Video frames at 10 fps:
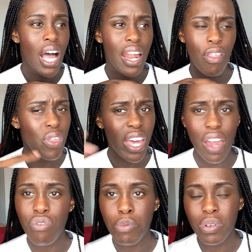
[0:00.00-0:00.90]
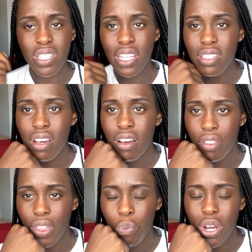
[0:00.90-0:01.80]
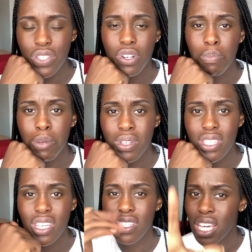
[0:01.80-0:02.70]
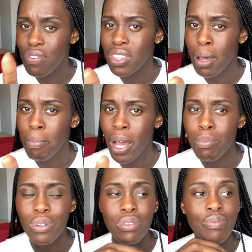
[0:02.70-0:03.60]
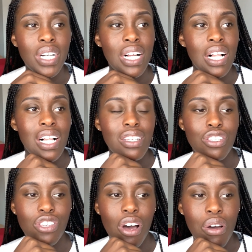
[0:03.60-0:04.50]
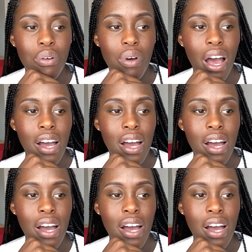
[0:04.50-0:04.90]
And I think every presenter that works for the BBC is given that Bible. So,